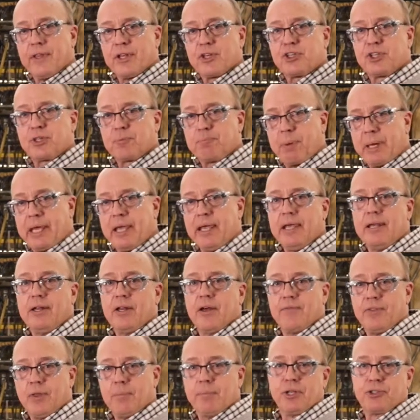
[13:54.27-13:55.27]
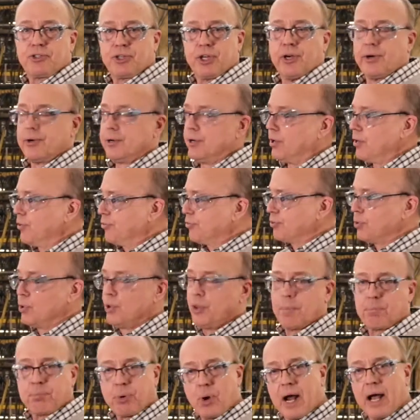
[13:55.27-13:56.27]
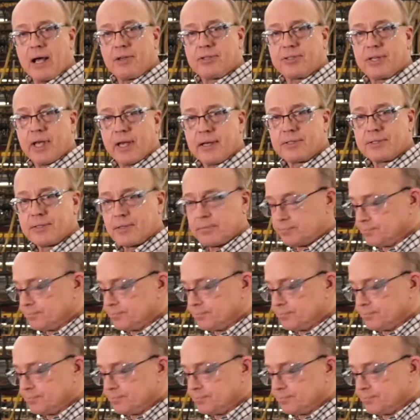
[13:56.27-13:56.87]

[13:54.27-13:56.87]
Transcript: the speed of the material through the process.